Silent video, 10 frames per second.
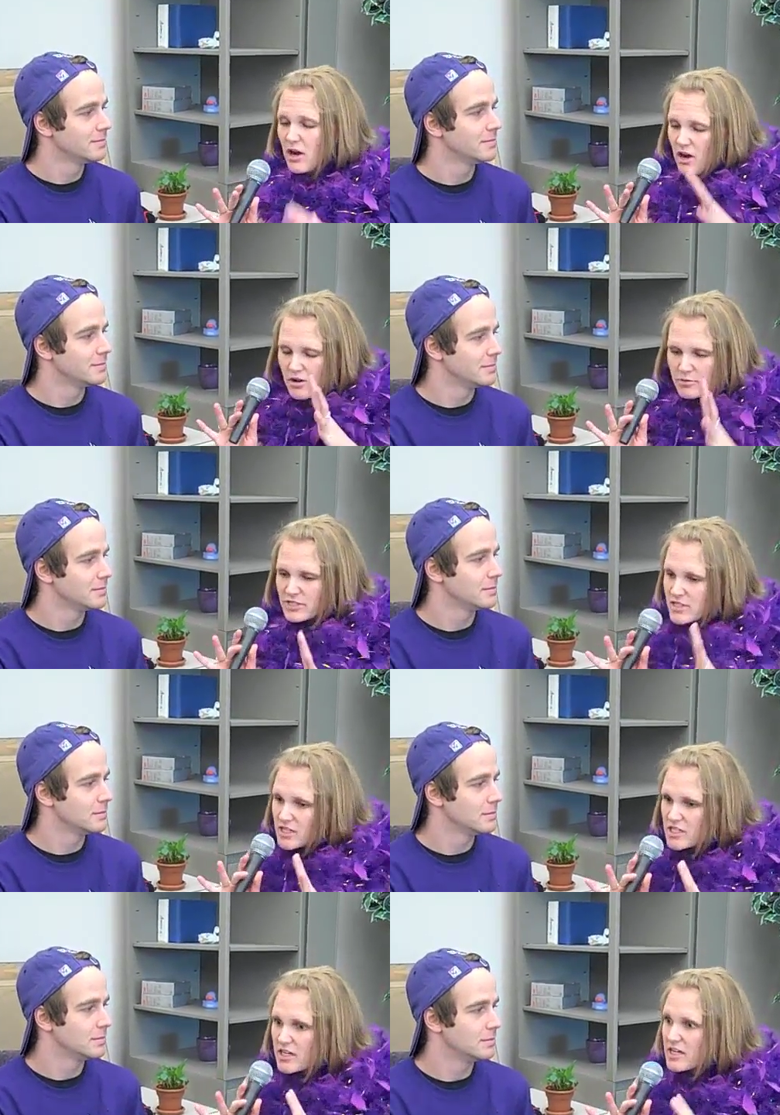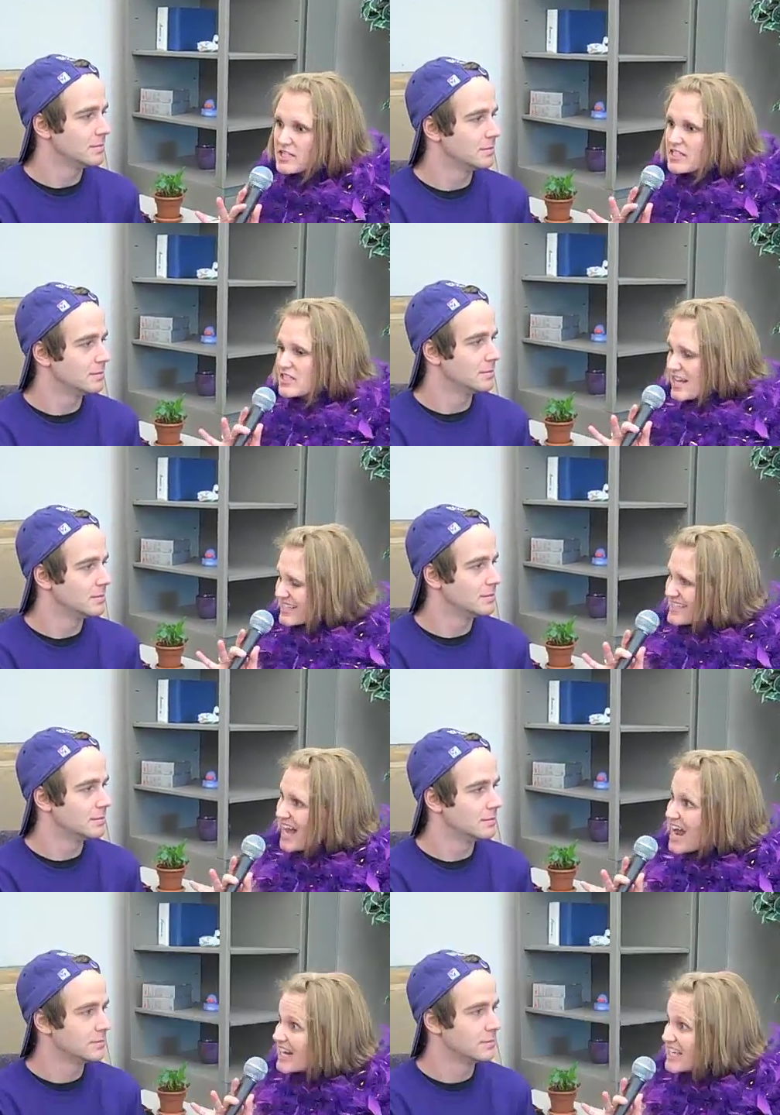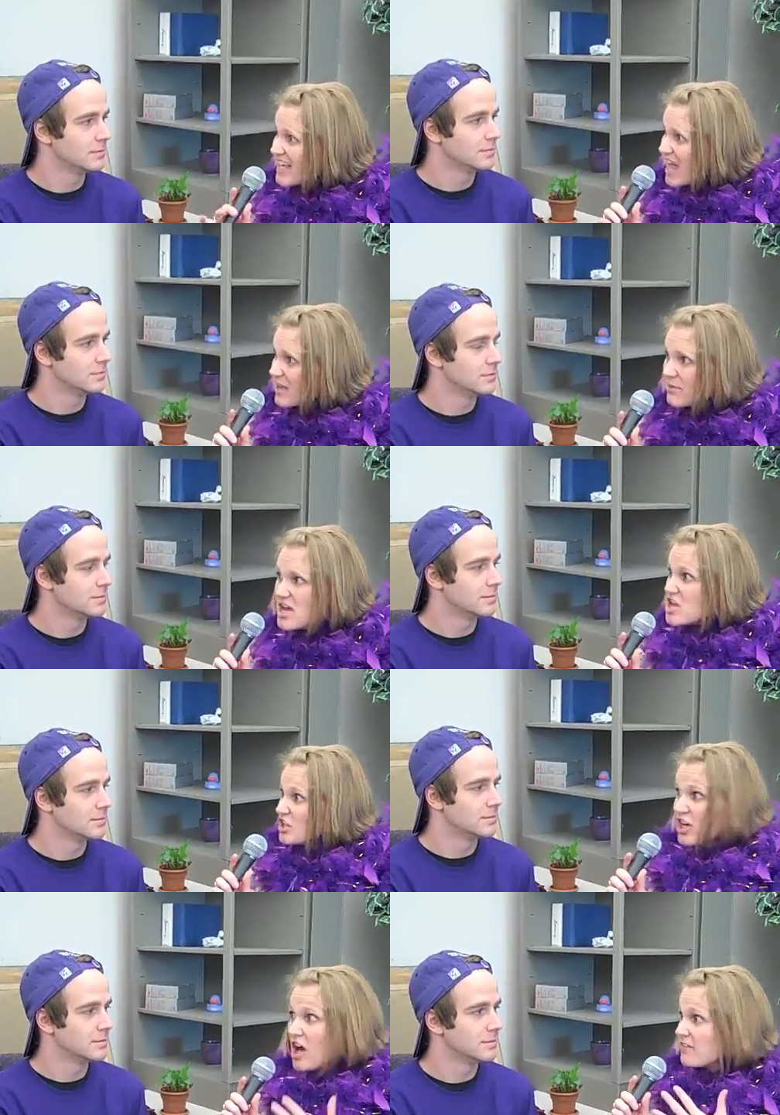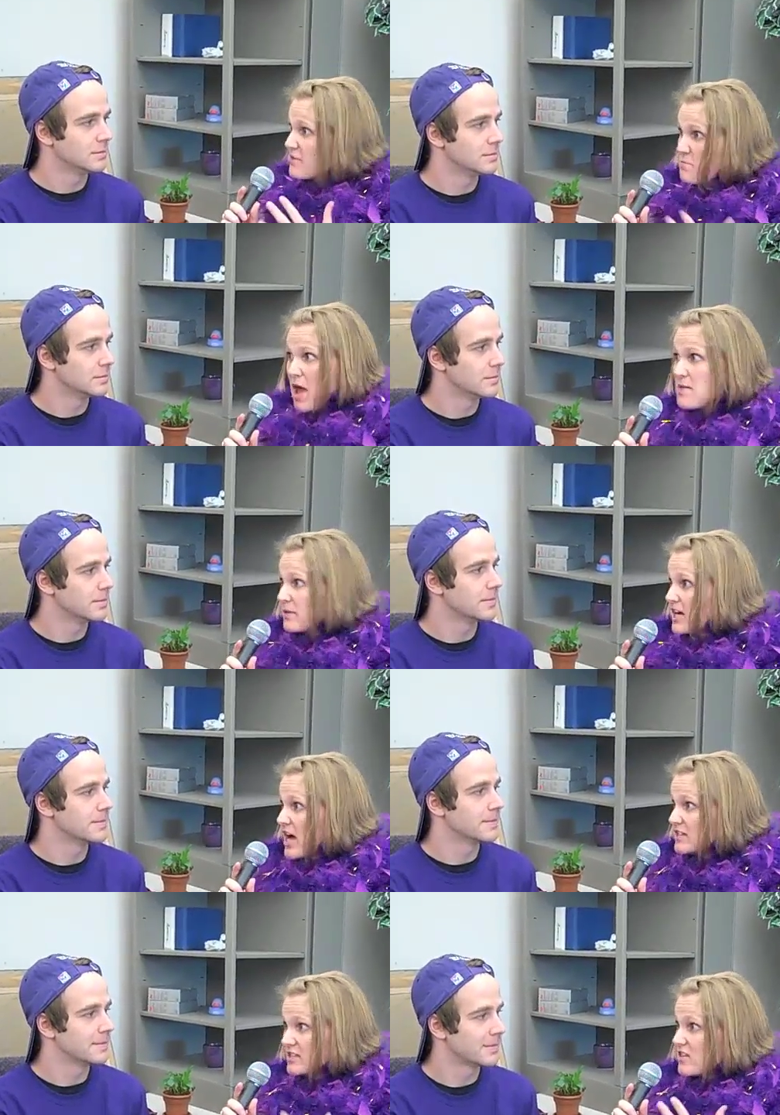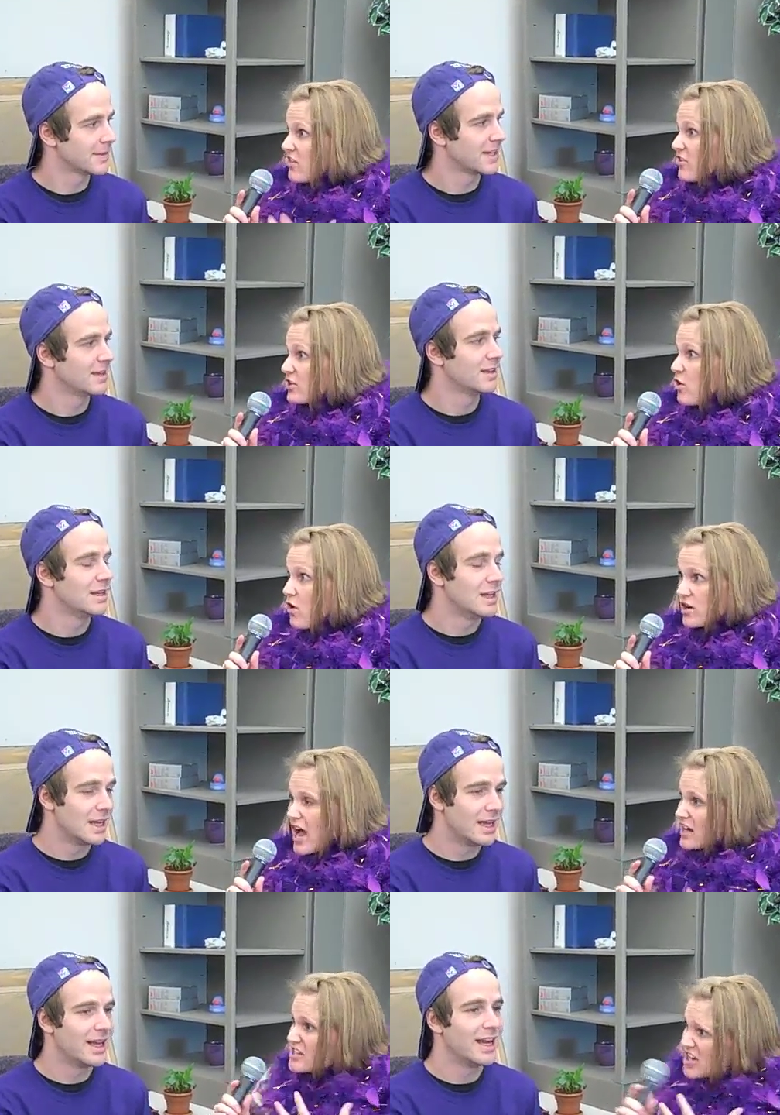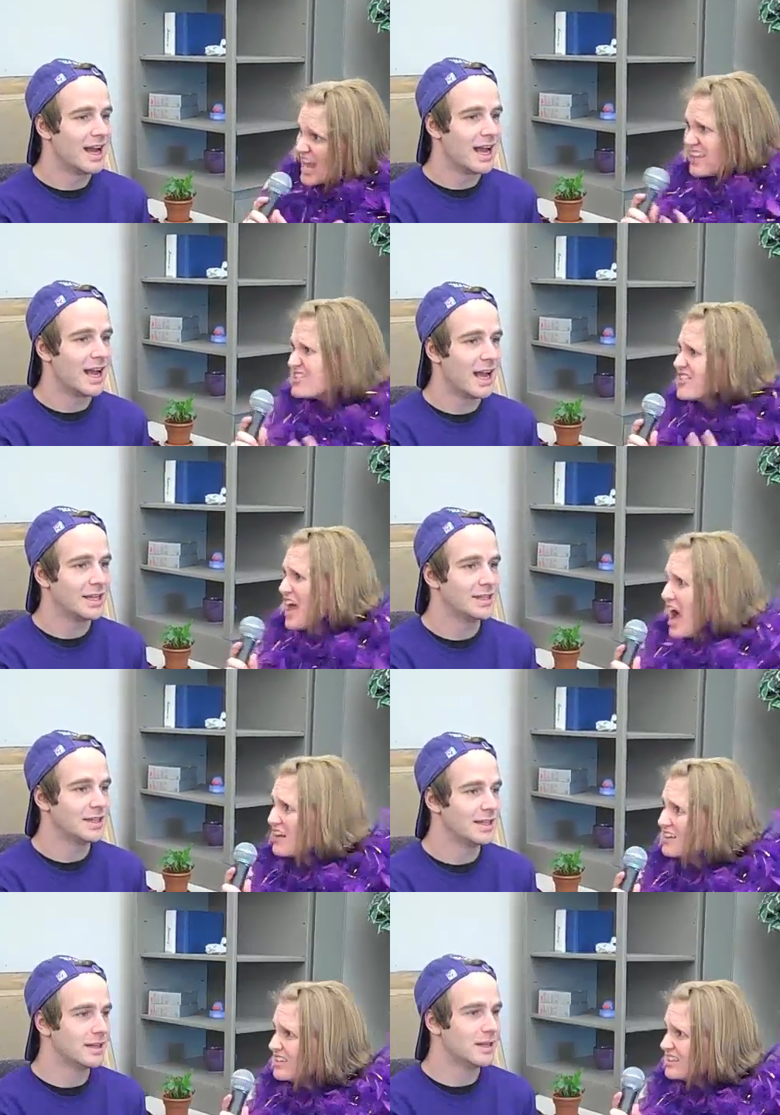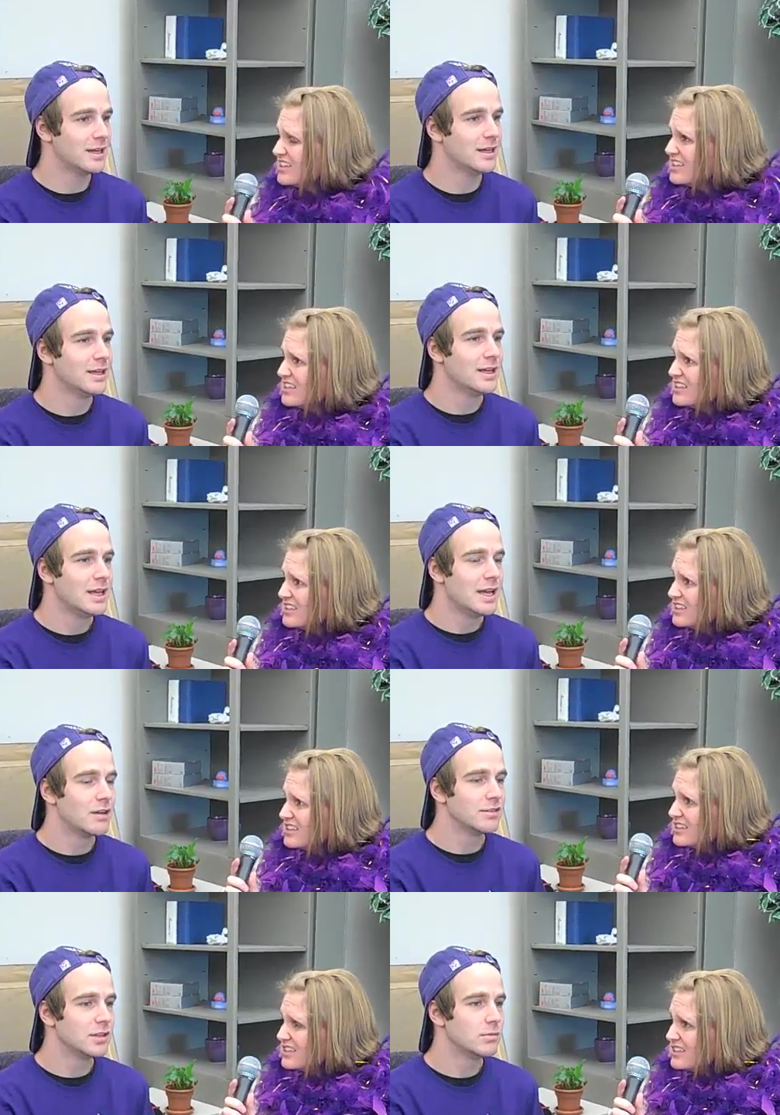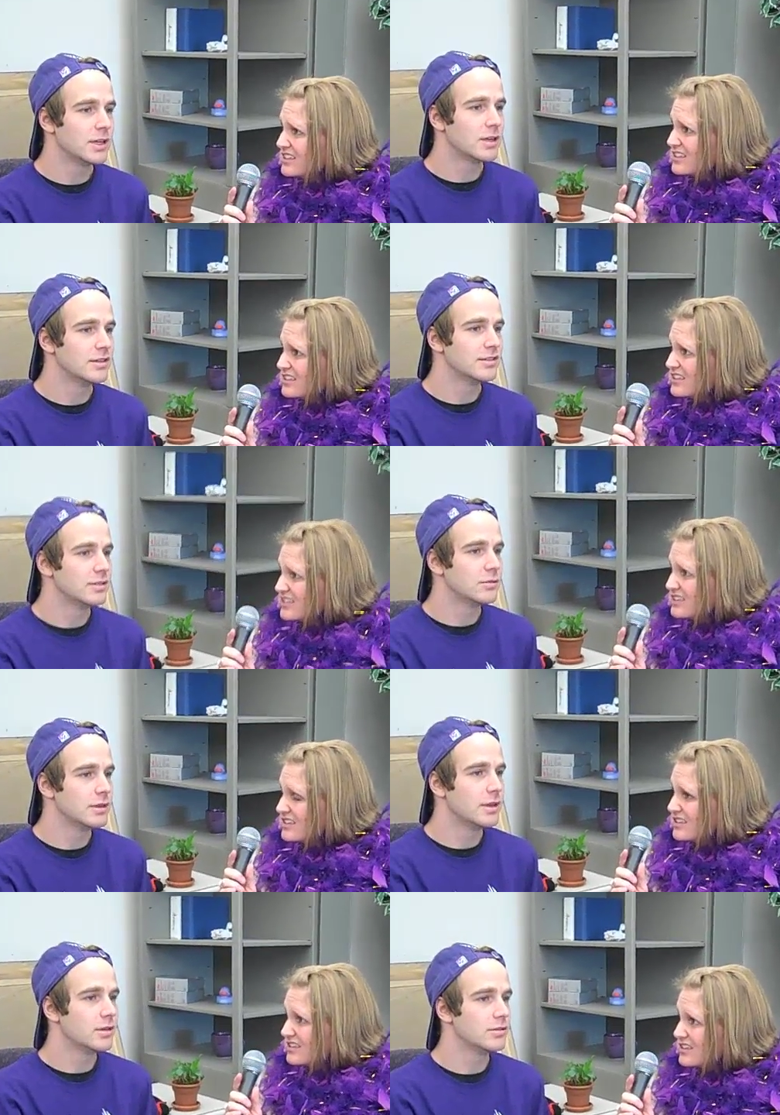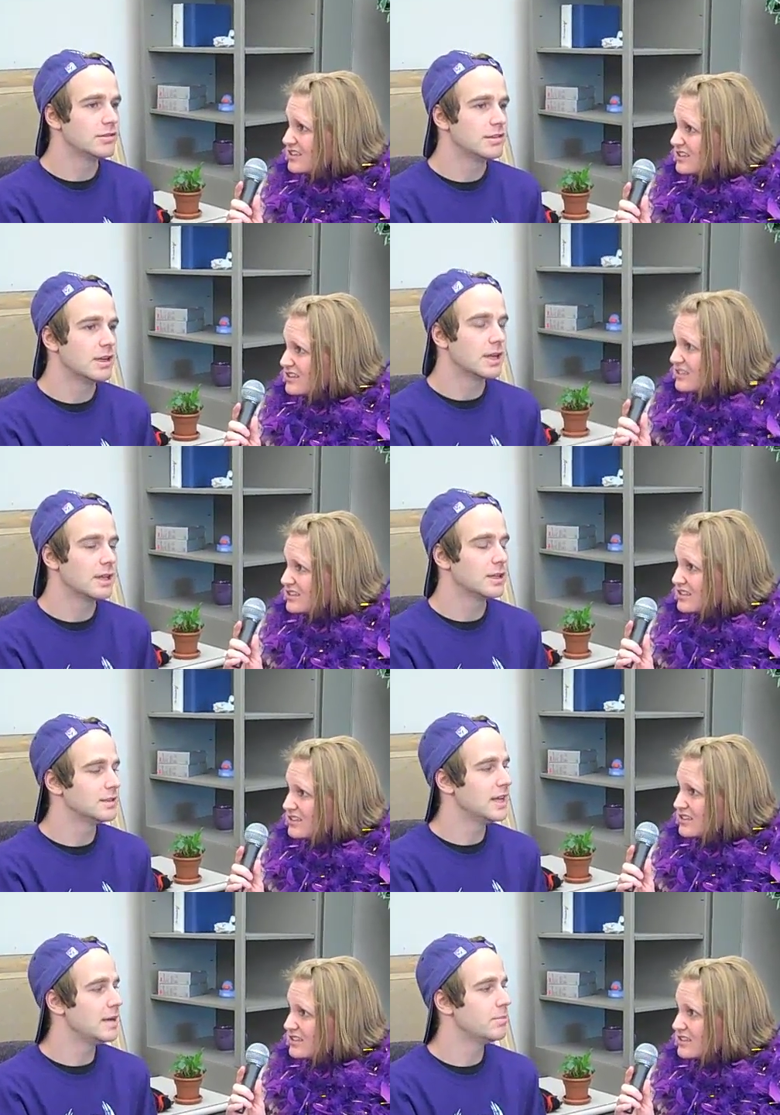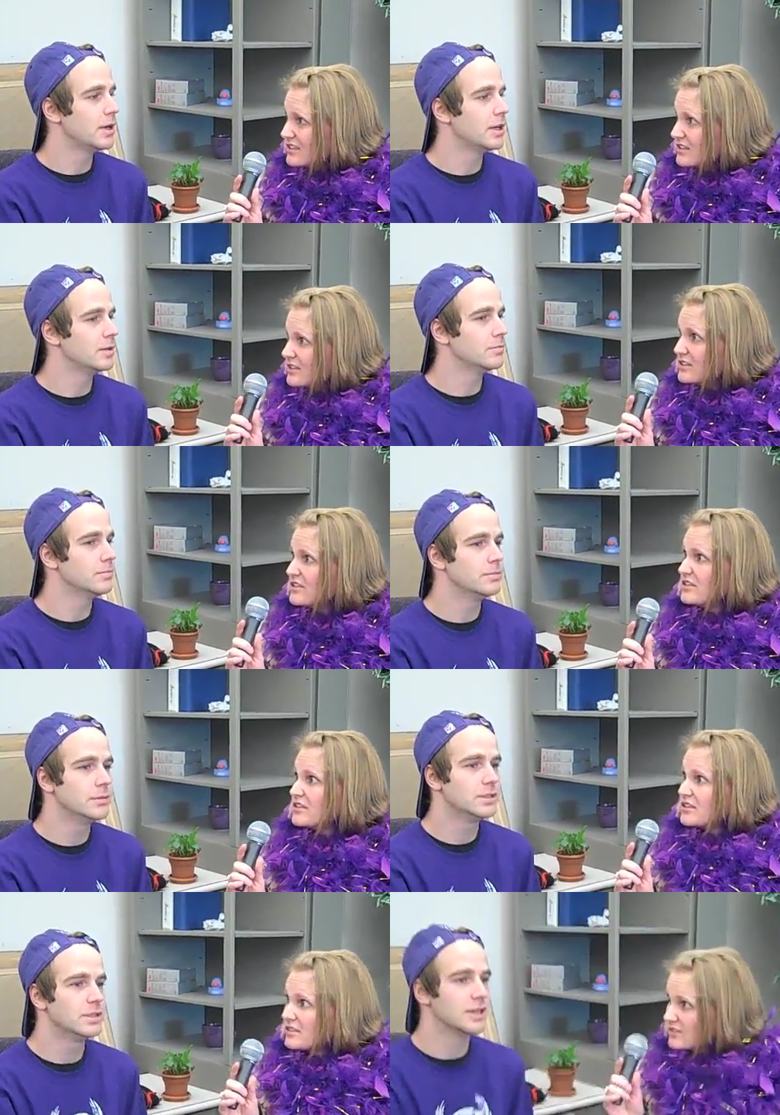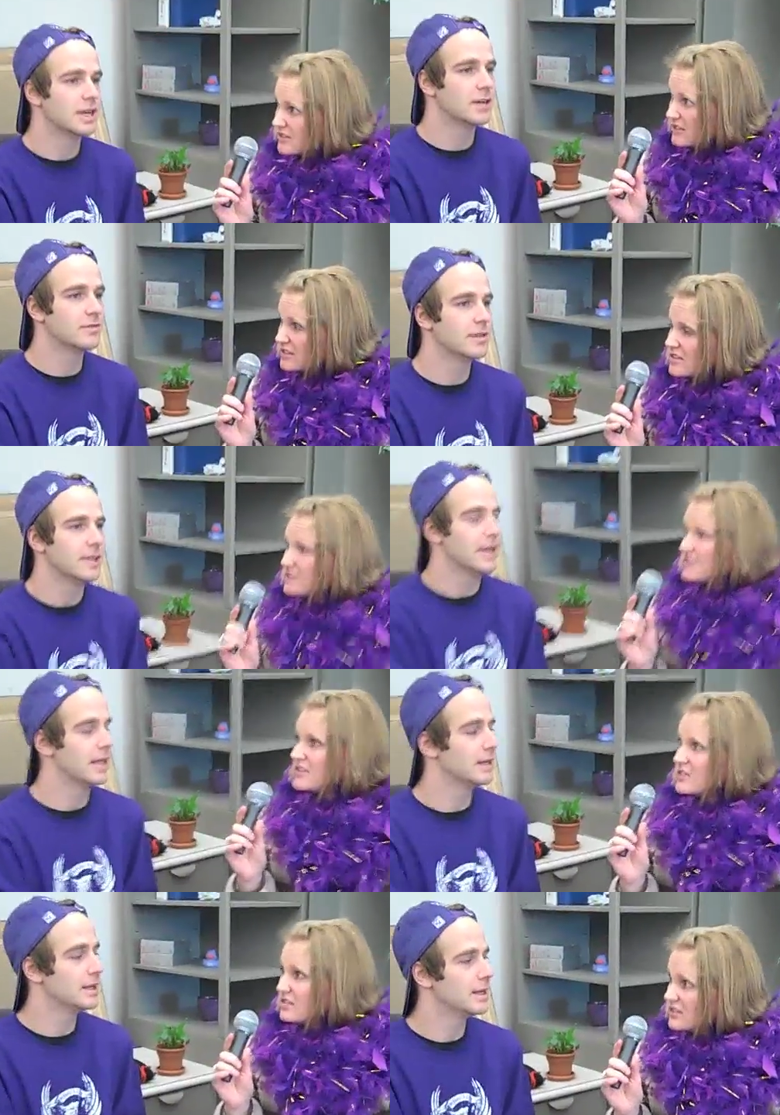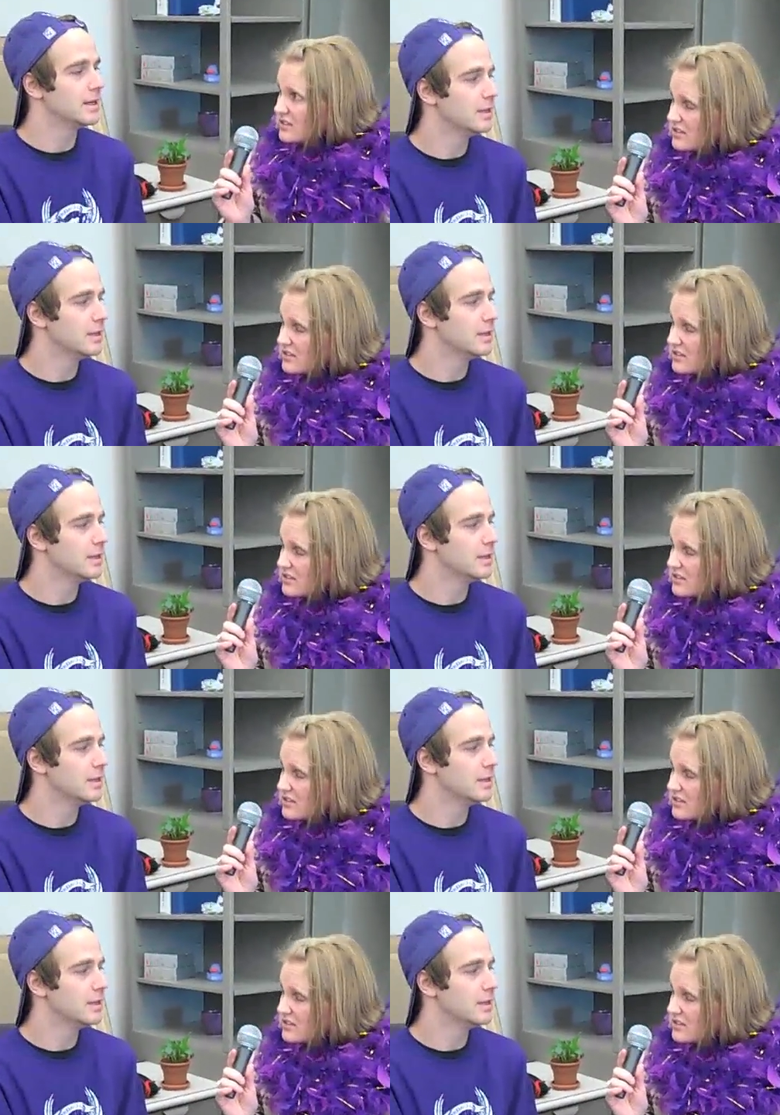Speaker 1: Oh, it was such an ex exciting game. You got a few paper cuts in the third quarter. How did you handle that? I
Speaker 2: did. Uh, I was a little bit concerned with those. I got a little tape on them, took care of it, and uh,